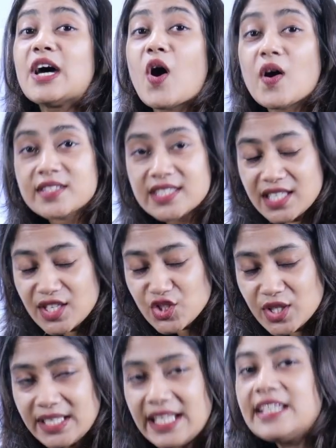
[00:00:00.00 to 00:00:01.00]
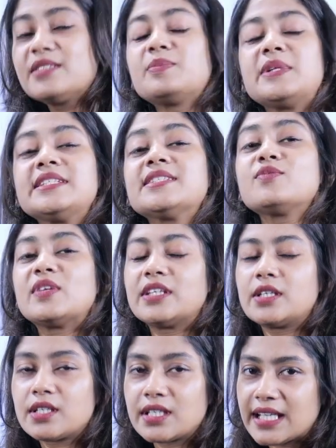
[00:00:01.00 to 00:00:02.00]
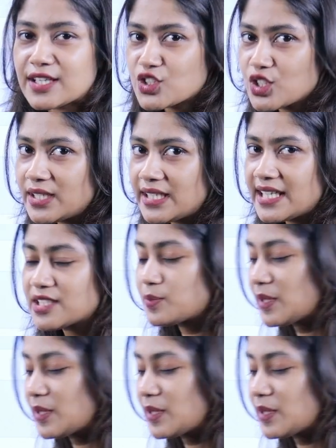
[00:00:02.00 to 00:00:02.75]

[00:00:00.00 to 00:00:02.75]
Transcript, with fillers: oxidation takes place, whether reduction takes